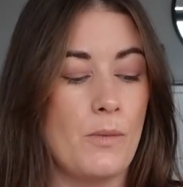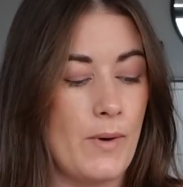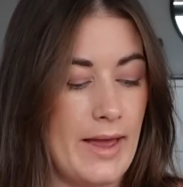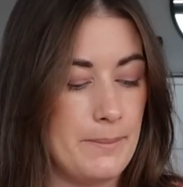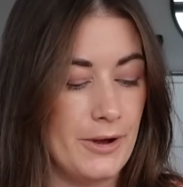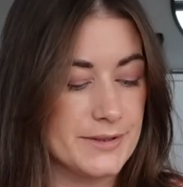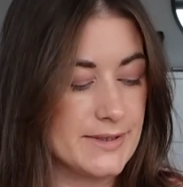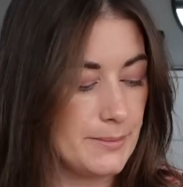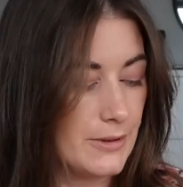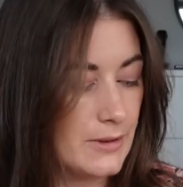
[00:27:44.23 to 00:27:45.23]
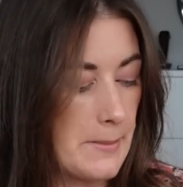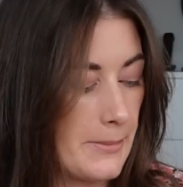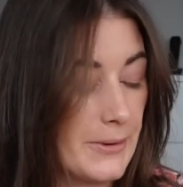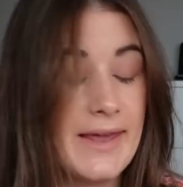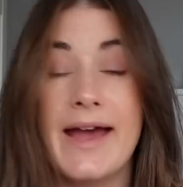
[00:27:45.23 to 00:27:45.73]
where possible.
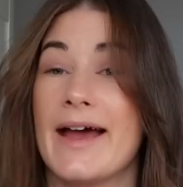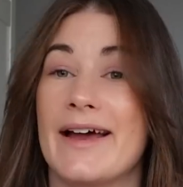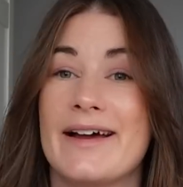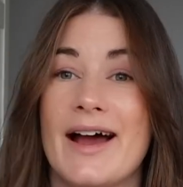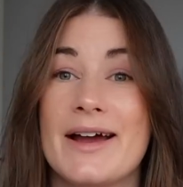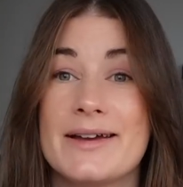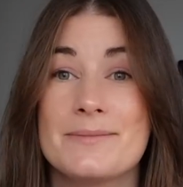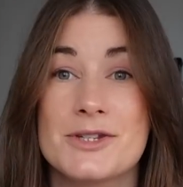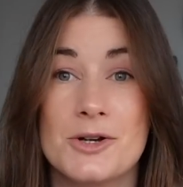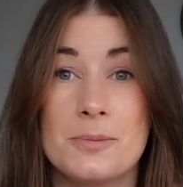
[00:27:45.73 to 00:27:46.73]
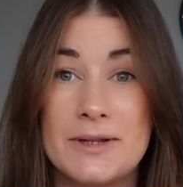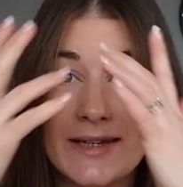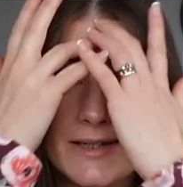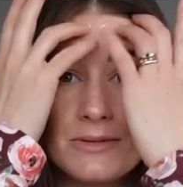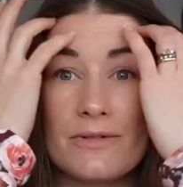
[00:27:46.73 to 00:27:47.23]
But yeah, I am so
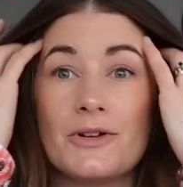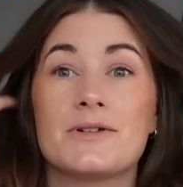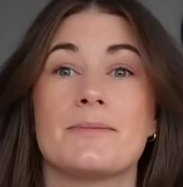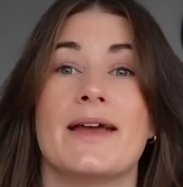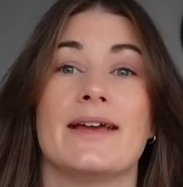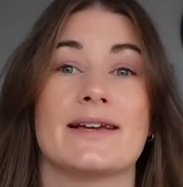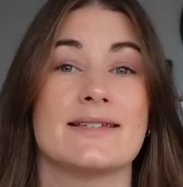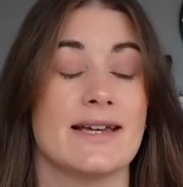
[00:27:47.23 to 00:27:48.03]
pleased with those makes.